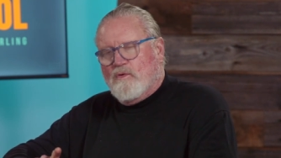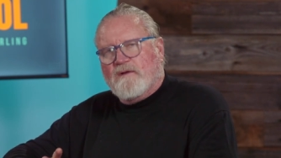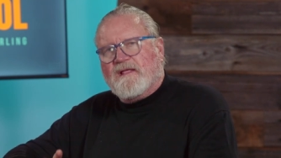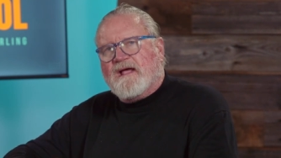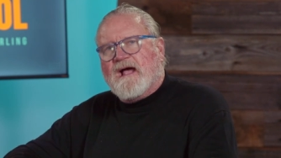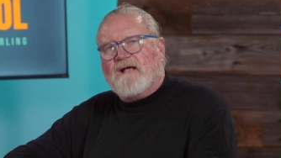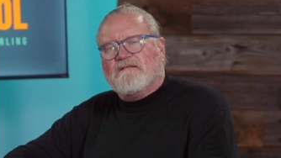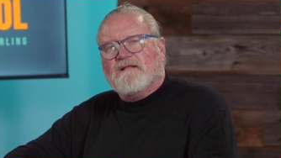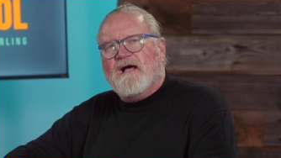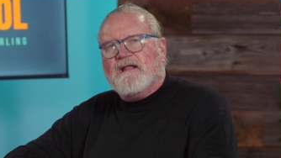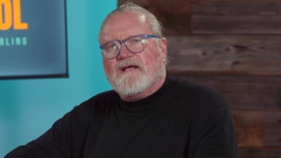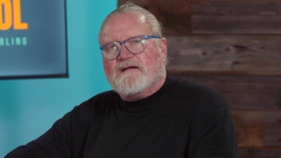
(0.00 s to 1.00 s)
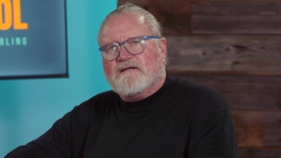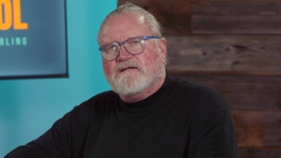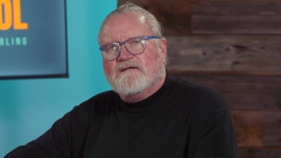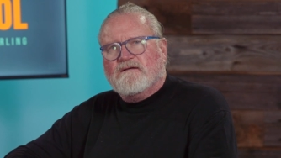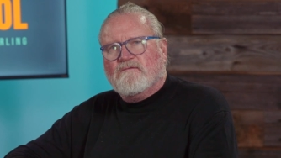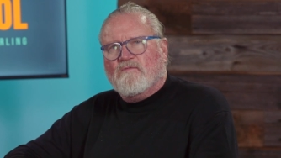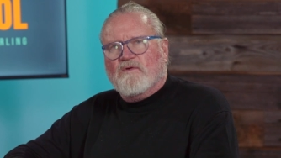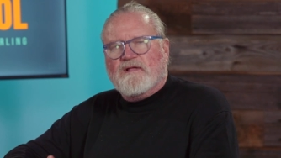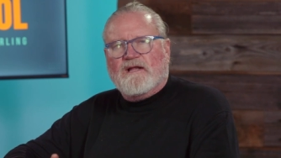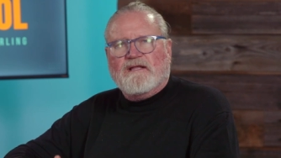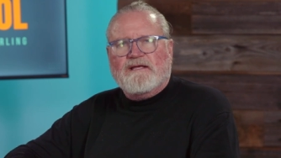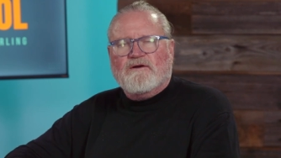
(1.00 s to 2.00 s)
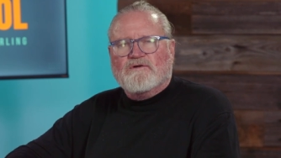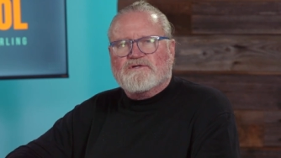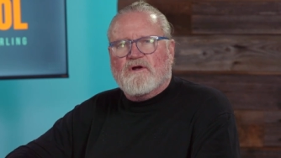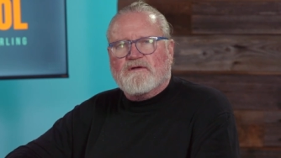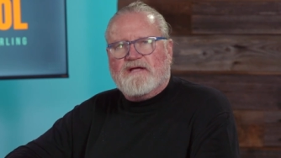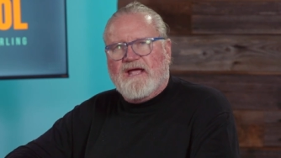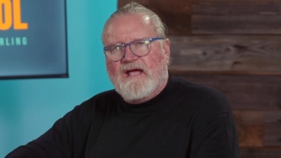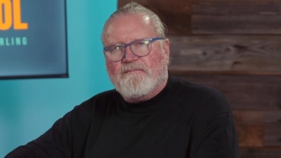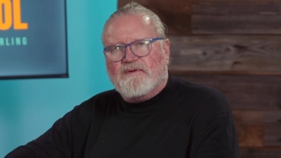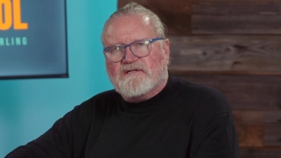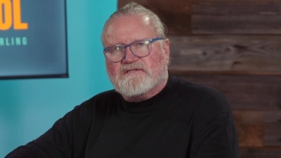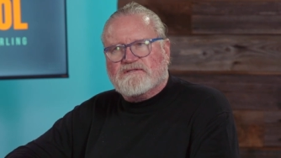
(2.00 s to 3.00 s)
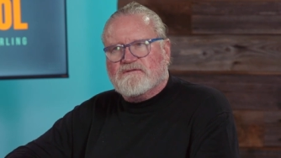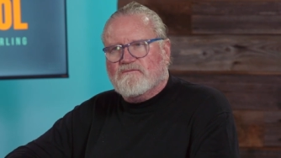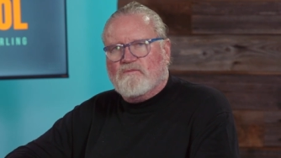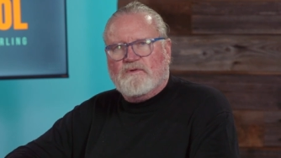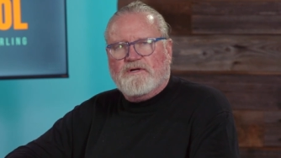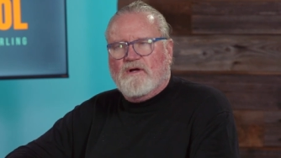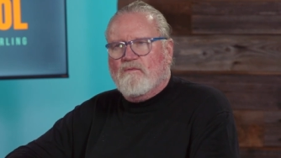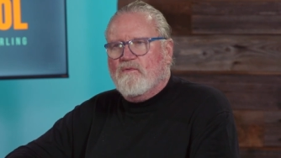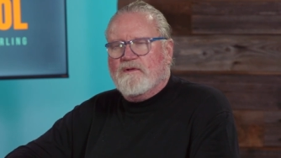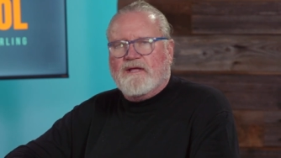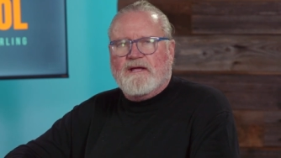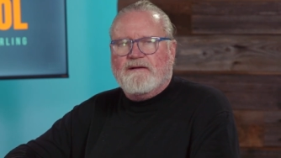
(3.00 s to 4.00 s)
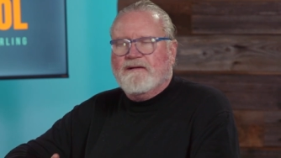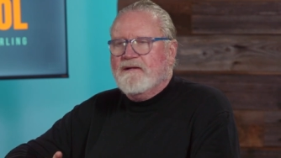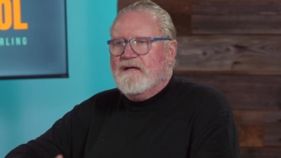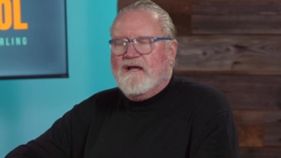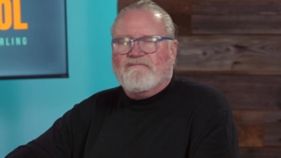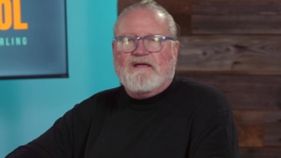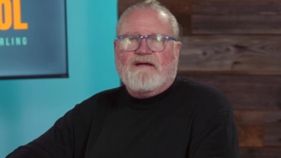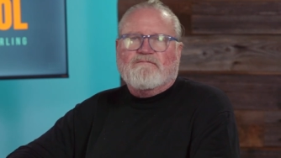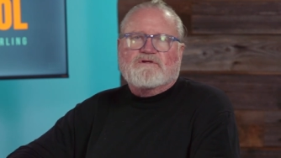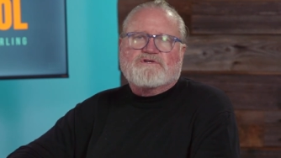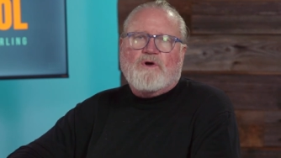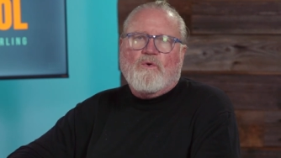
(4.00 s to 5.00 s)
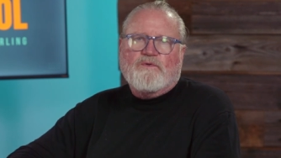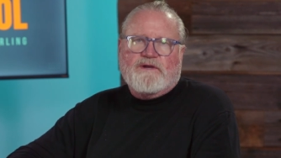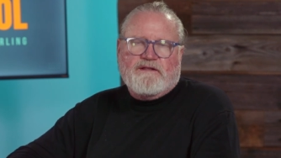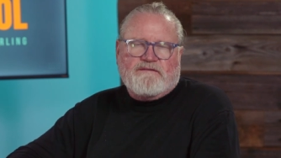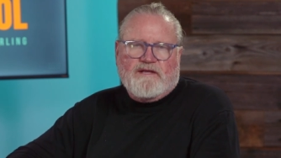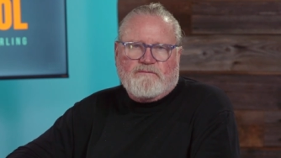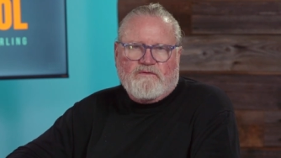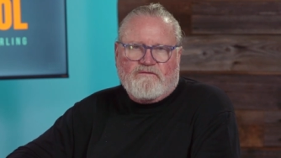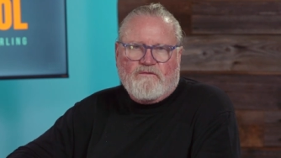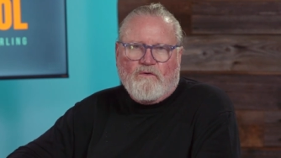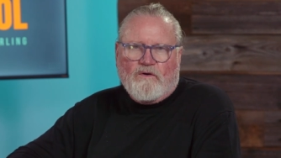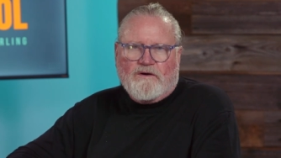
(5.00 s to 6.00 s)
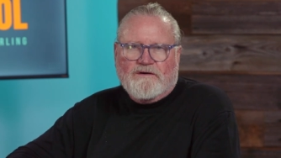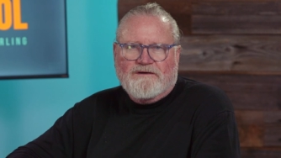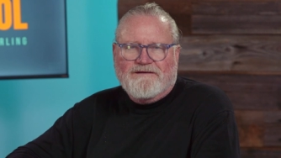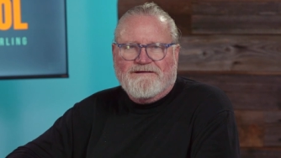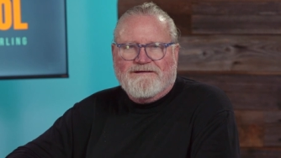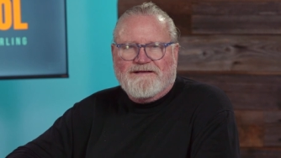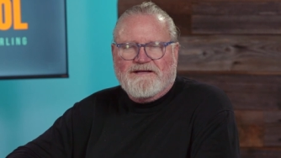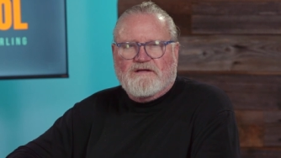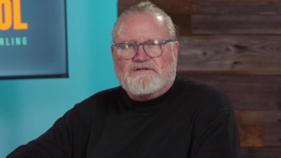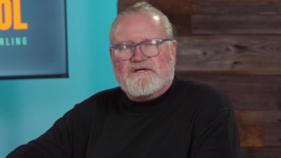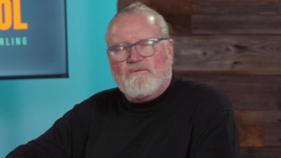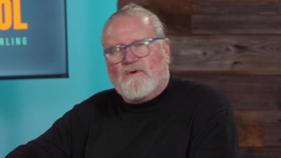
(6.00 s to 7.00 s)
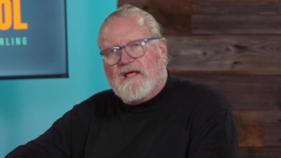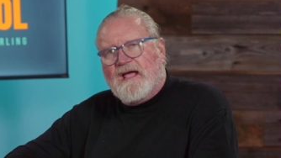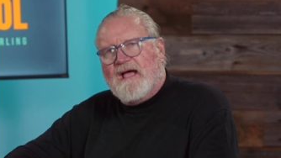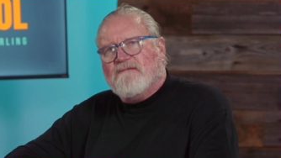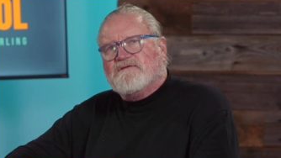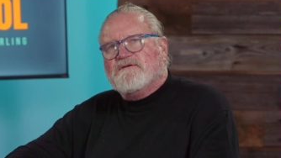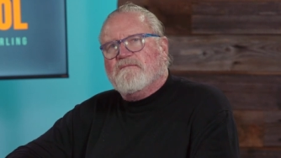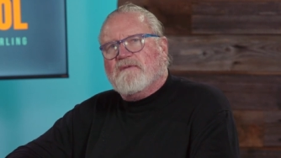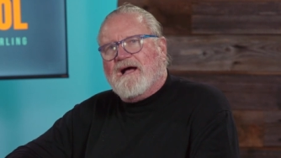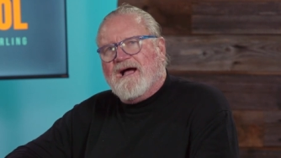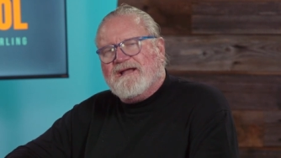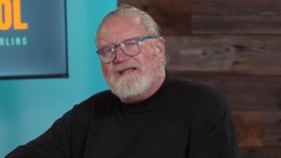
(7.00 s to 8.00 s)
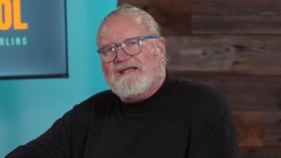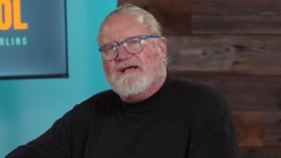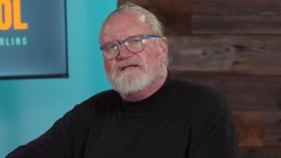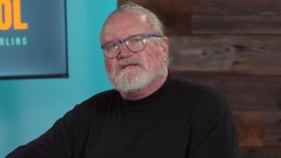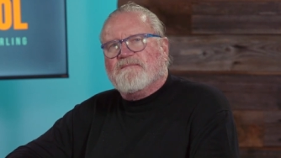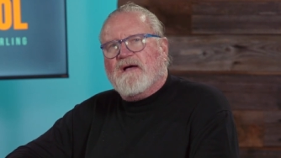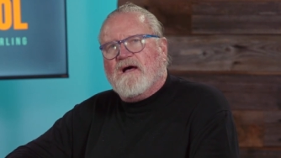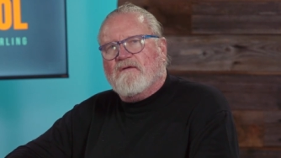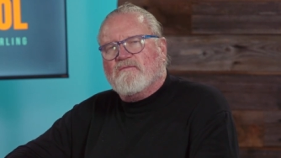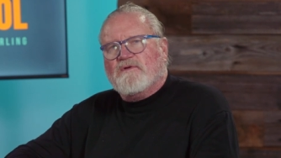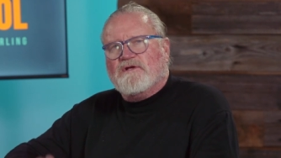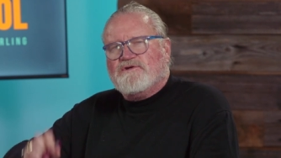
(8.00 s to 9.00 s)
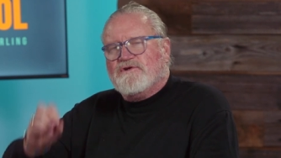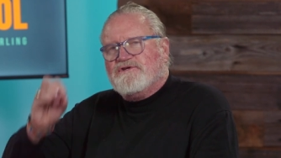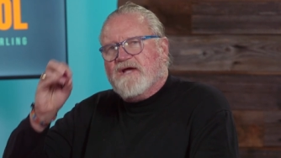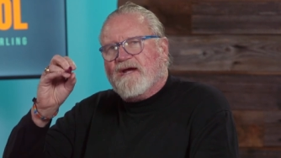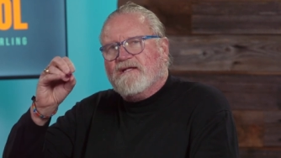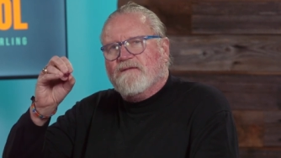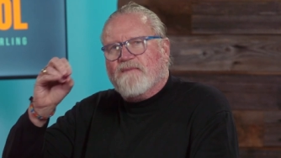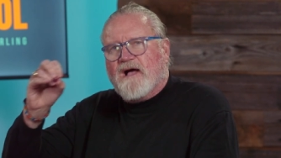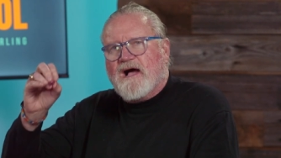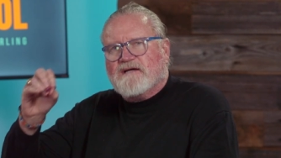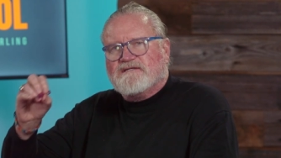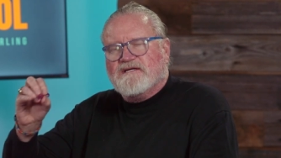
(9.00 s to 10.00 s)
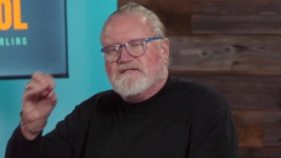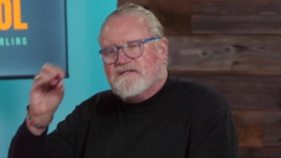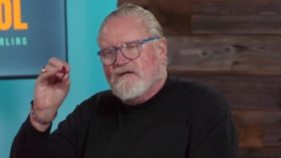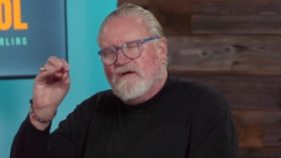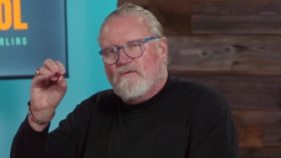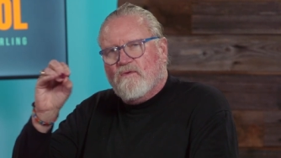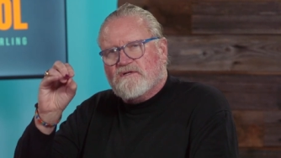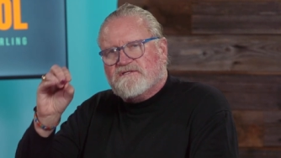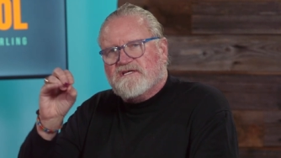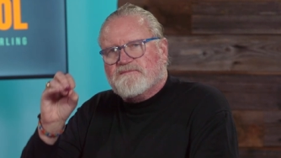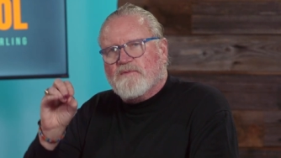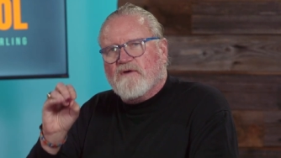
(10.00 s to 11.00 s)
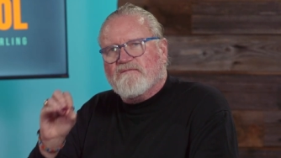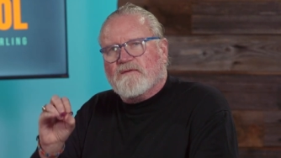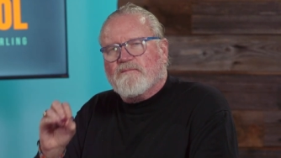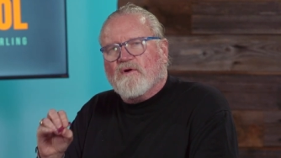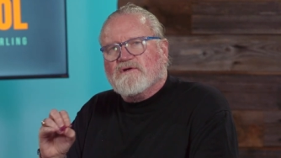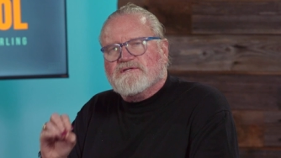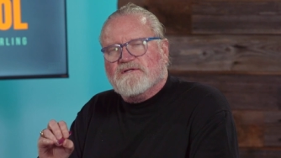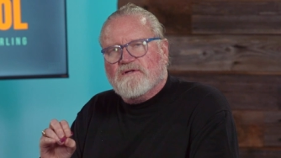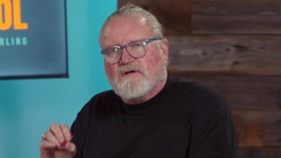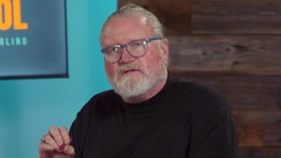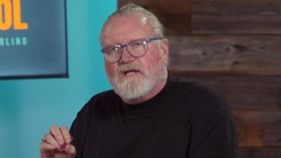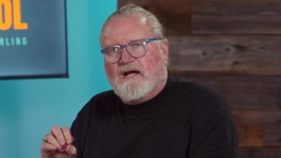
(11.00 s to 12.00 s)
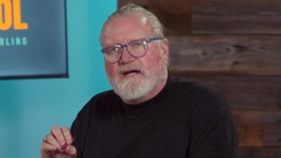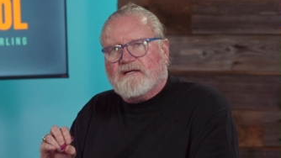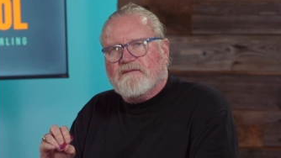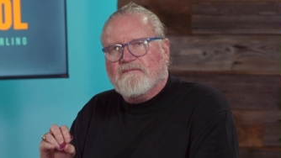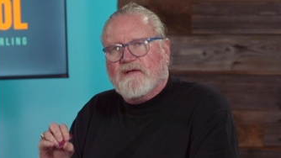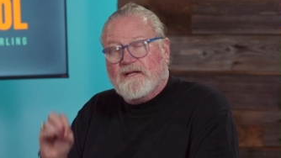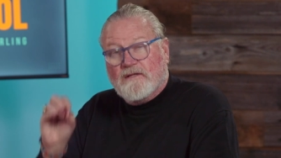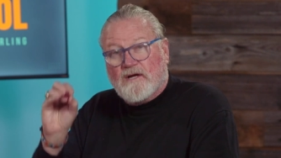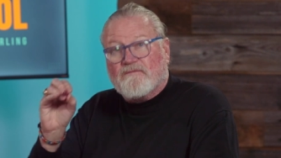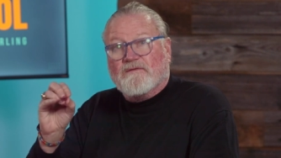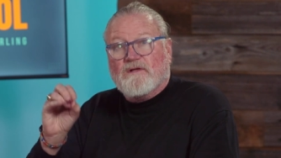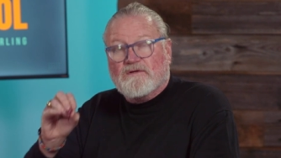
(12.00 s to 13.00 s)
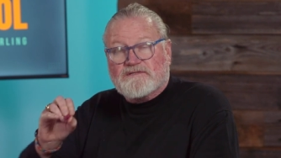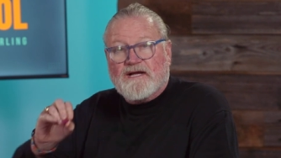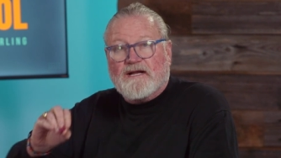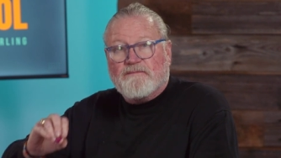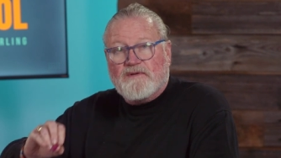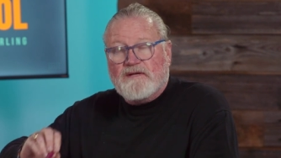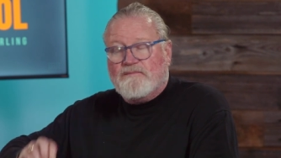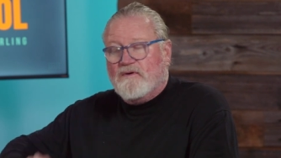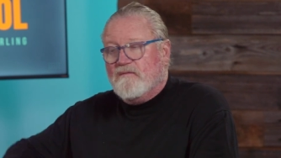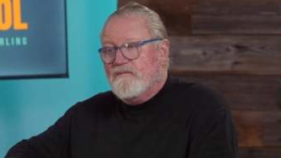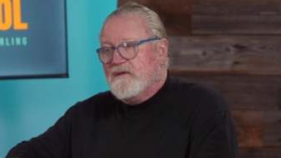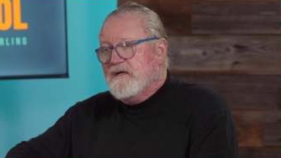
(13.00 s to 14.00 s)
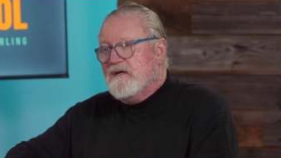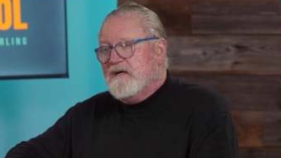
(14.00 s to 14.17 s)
Were they athletic? Were they leaders on campus? You know, were they, had they ever sold anything before? You know, so you want to have some ideas about as you're checking the boxes, what's this perfect person look like? And look for those kind of people.